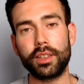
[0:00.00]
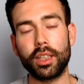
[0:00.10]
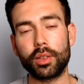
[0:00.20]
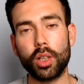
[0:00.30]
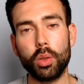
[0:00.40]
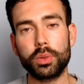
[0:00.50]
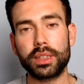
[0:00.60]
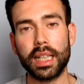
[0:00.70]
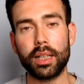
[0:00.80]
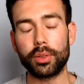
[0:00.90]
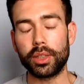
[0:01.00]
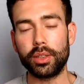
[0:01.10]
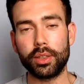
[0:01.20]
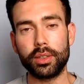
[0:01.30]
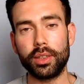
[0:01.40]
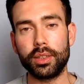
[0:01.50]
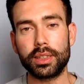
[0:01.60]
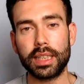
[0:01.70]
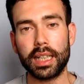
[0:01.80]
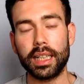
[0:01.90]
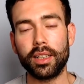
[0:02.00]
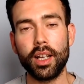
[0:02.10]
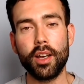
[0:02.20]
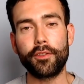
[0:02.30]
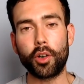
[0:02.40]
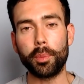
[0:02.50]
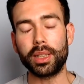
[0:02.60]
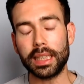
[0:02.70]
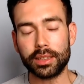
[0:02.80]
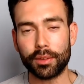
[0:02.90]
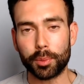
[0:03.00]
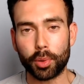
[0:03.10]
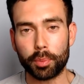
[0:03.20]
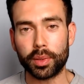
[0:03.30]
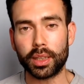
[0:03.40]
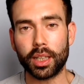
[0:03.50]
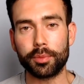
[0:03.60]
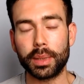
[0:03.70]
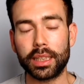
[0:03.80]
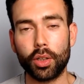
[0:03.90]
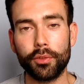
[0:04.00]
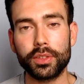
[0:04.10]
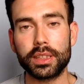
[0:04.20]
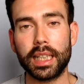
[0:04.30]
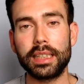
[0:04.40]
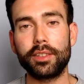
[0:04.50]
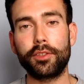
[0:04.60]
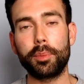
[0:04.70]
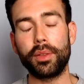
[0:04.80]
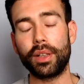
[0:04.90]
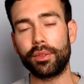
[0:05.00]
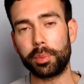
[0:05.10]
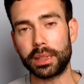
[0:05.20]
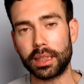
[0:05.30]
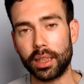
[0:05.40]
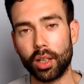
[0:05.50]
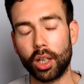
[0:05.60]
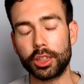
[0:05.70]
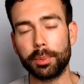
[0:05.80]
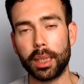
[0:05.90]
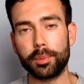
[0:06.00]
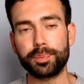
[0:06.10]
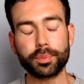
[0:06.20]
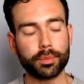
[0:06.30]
gold's sound. You can sell it in foreign market. Yes, you have the problem the government confiscates it from you if you have a particularly large amount.